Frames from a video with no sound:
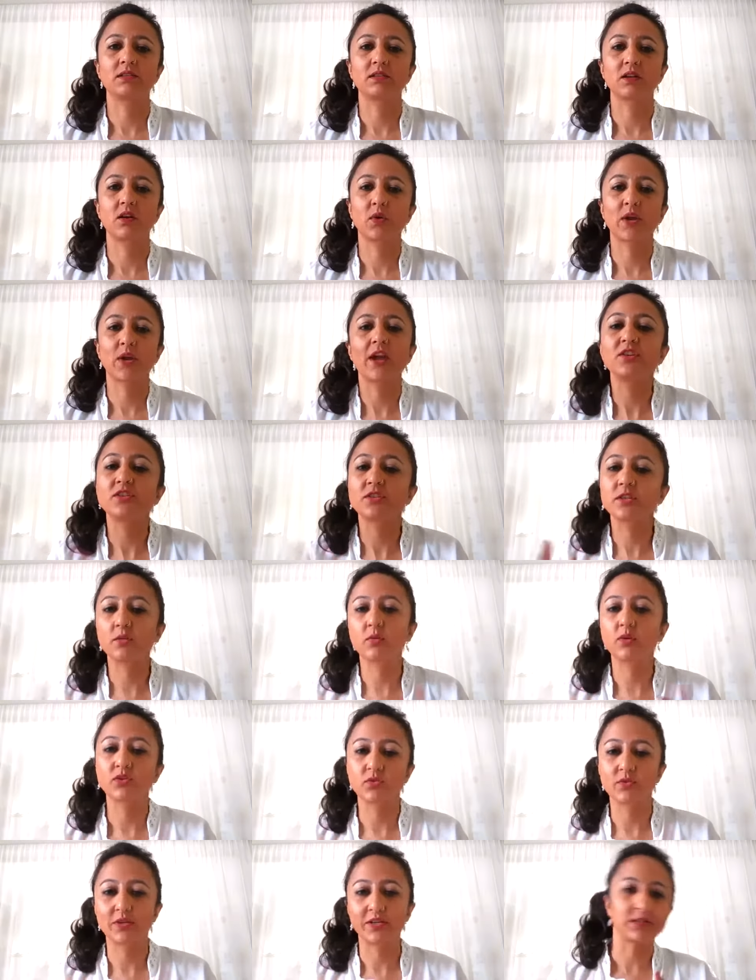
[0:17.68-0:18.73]
occasionally we'll
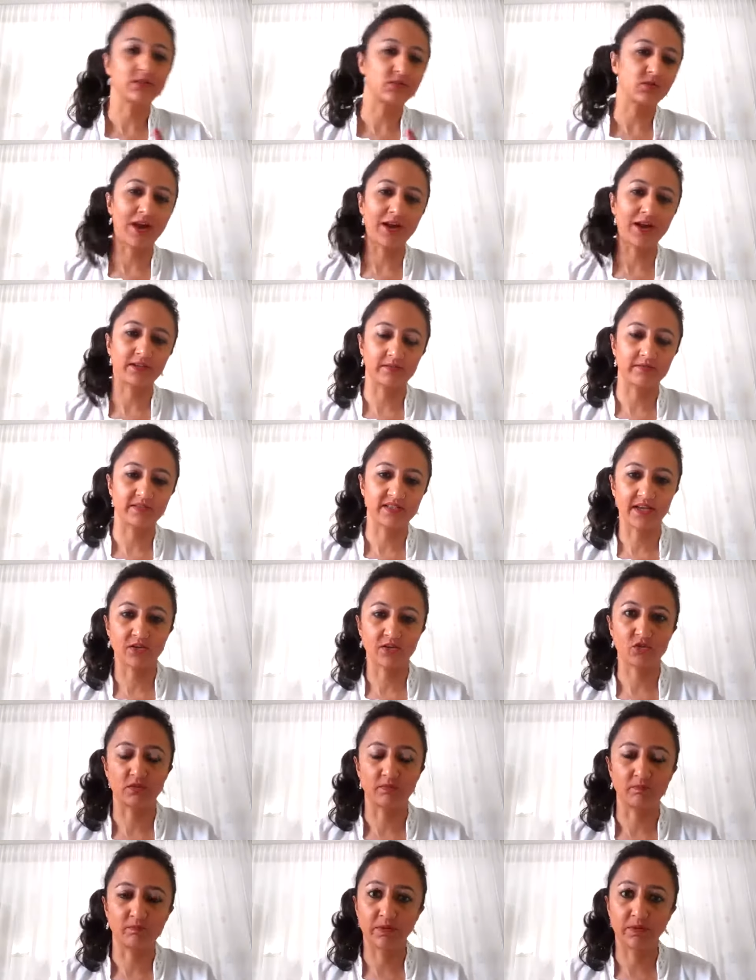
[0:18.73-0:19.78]
do an interactive
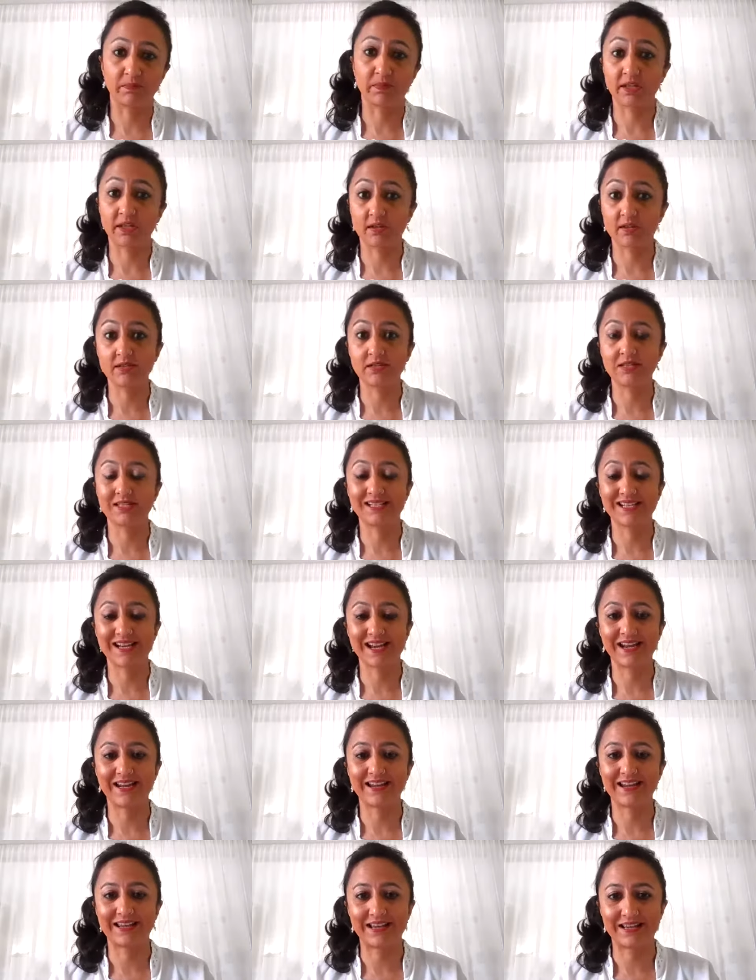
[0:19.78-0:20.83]
session, but because
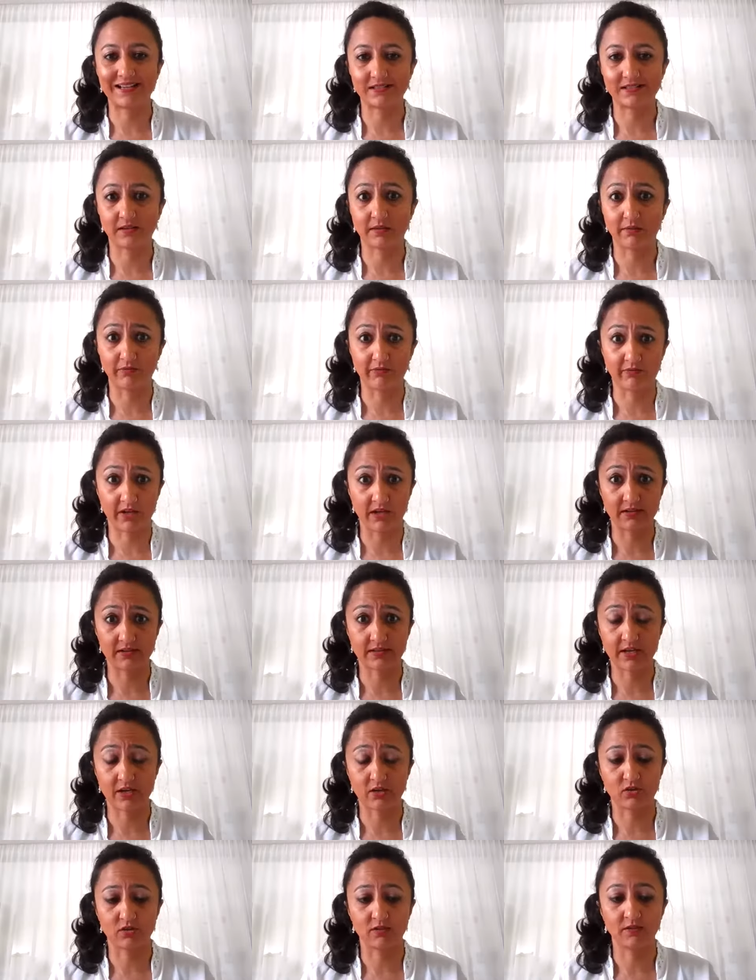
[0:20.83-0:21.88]
today is the first
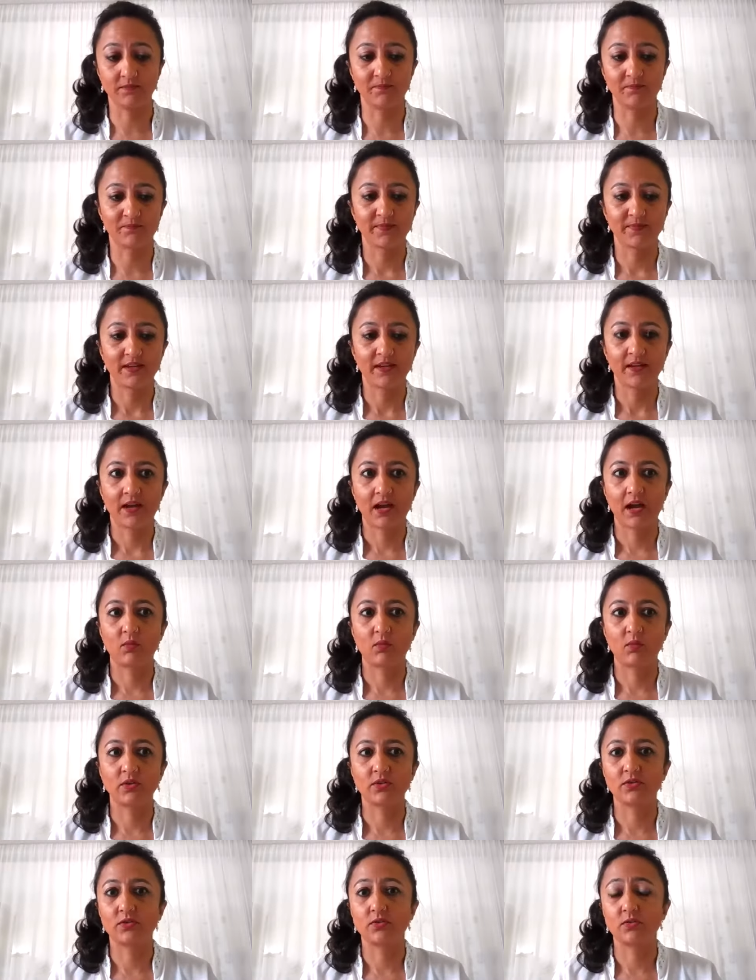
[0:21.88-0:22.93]
session, I
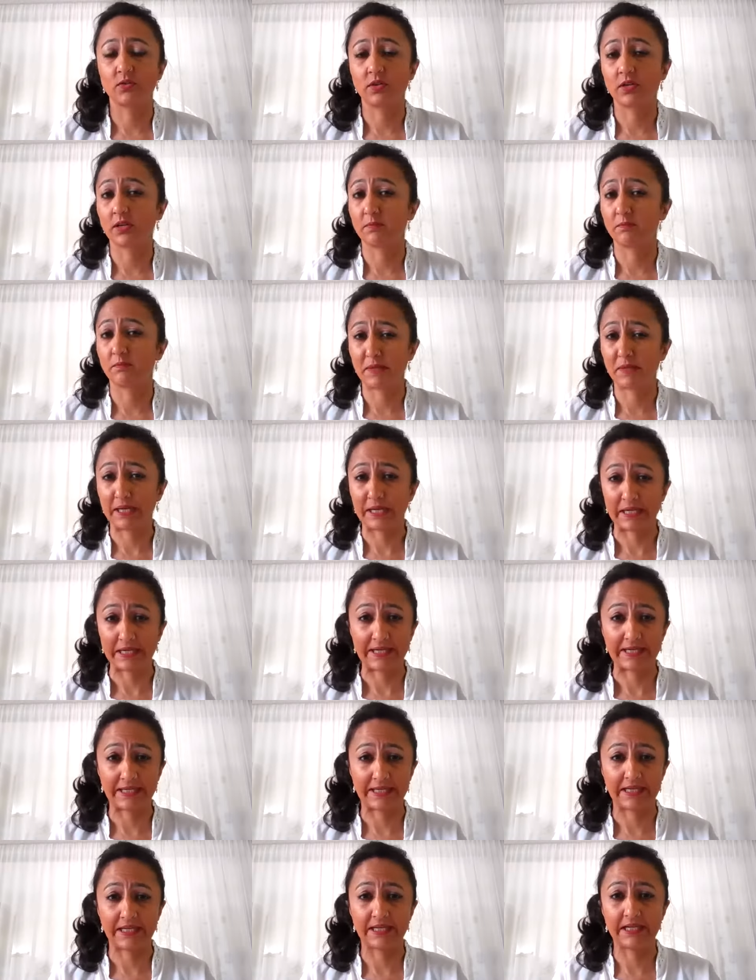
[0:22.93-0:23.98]
want to do a
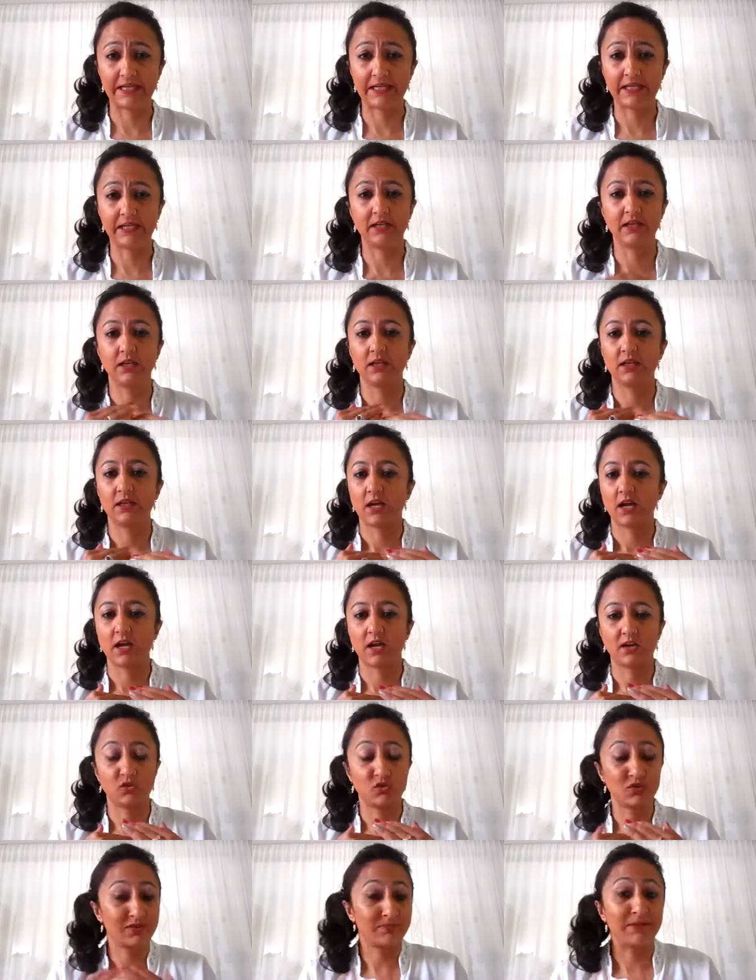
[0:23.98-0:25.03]
completely
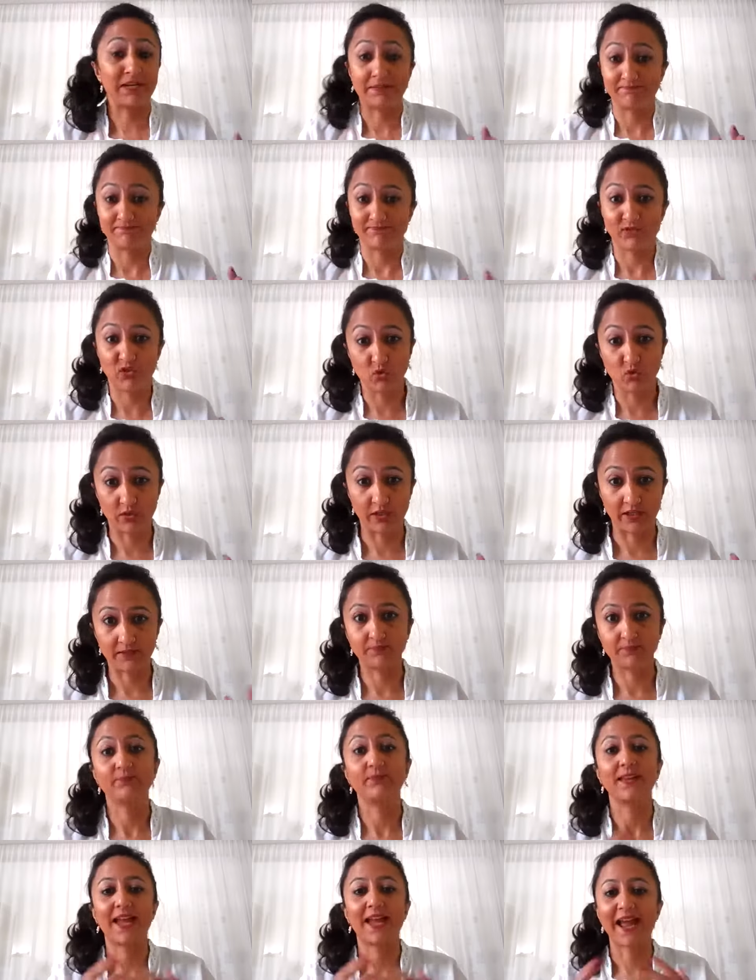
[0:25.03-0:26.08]
just me talking
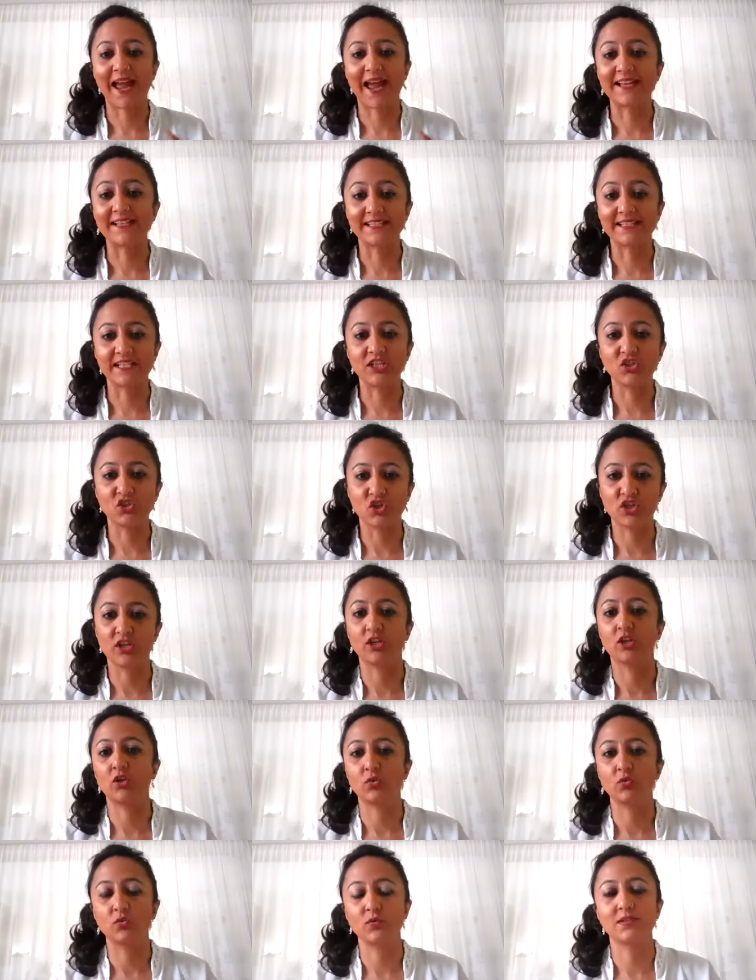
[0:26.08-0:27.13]
and teaching
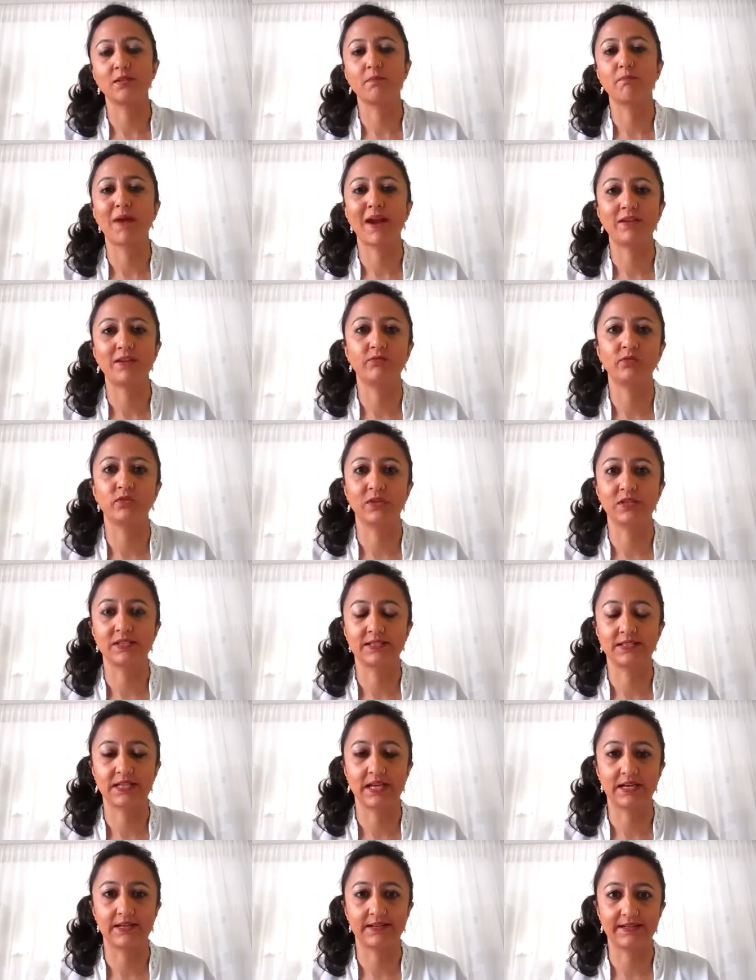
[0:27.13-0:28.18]
you some mindfulness
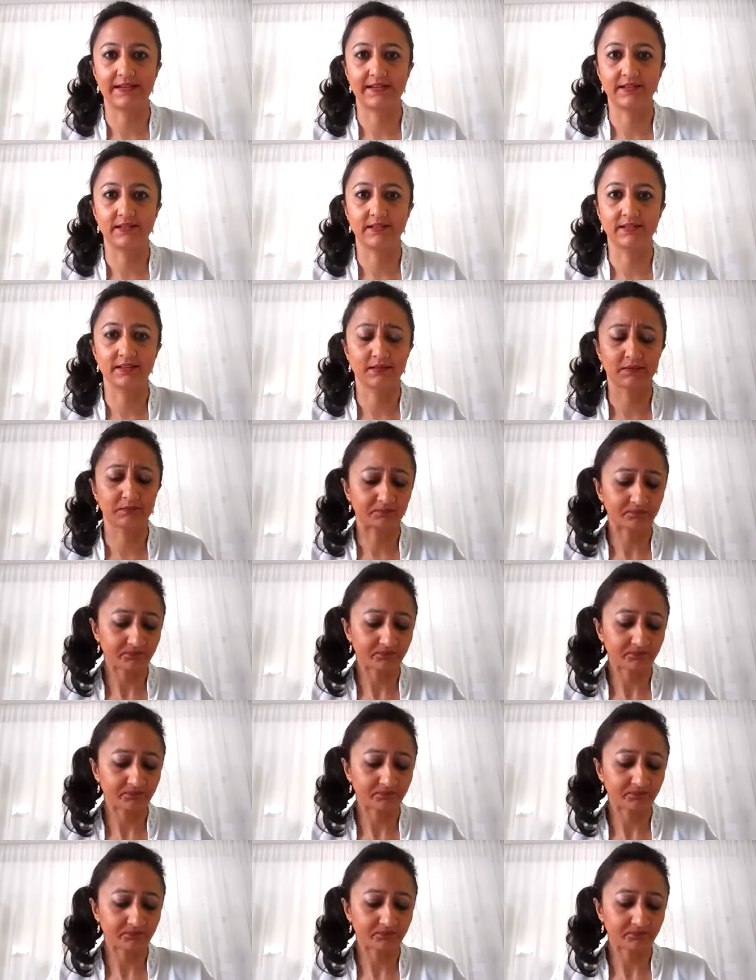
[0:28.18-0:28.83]
techniques.